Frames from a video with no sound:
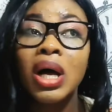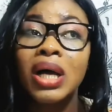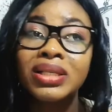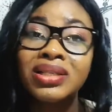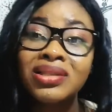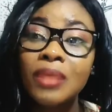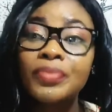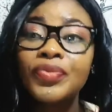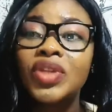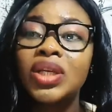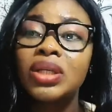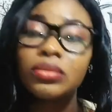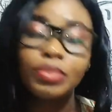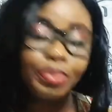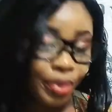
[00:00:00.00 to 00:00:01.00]

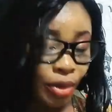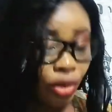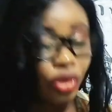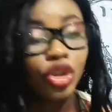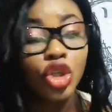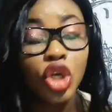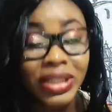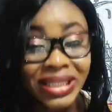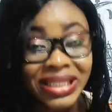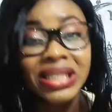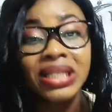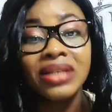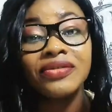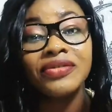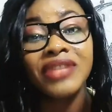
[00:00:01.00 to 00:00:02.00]
something
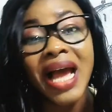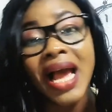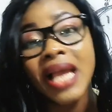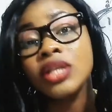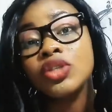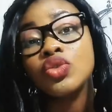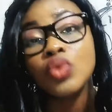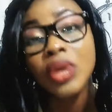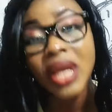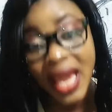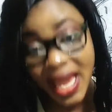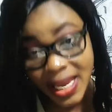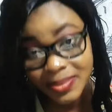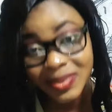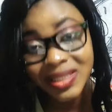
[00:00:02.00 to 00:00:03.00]
productive that it will
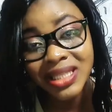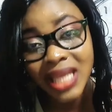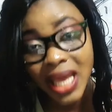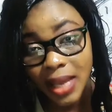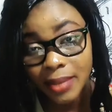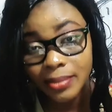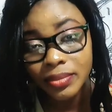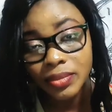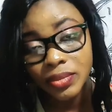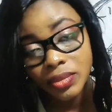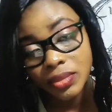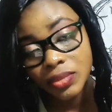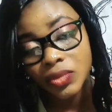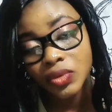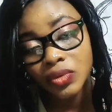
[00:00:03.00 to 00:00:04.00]
help them.
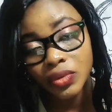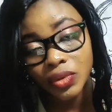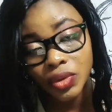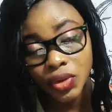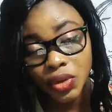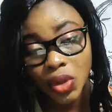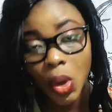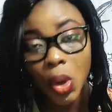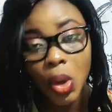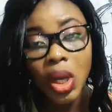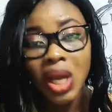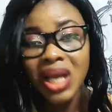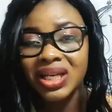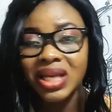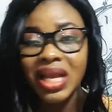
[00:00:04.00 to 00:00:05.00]
So
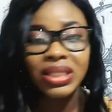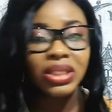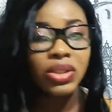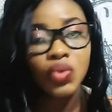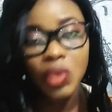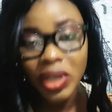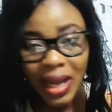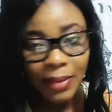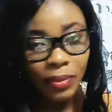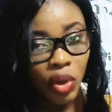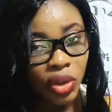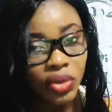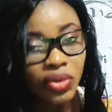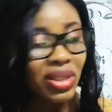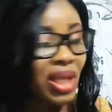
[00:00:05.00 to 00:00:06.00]
that is what I'm
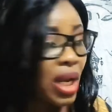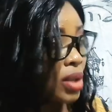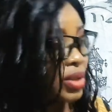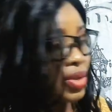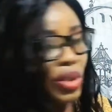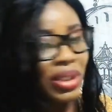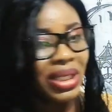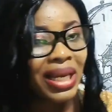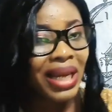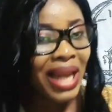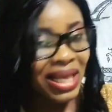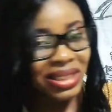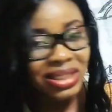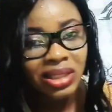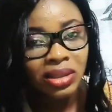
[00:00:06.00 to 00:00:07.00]
going to tell us. So the
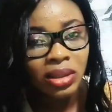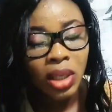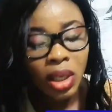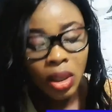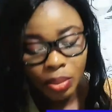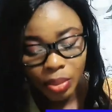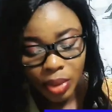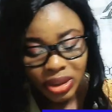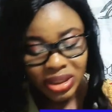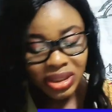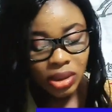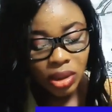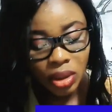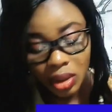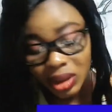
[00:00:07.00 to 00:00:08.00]
last but
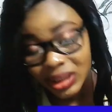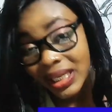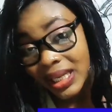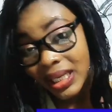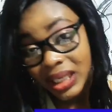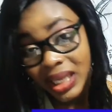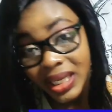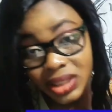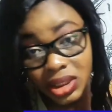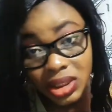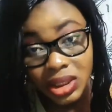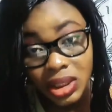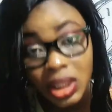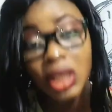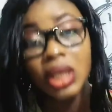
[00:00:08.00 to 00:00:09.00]
not the
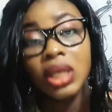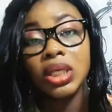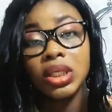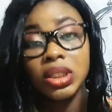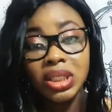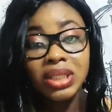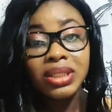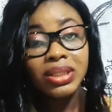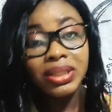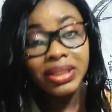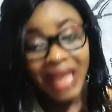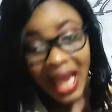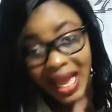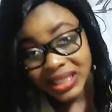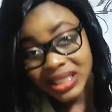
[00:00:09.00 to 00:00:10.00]
least is
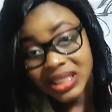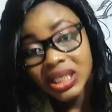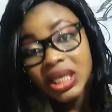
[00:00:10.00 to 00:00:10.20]
that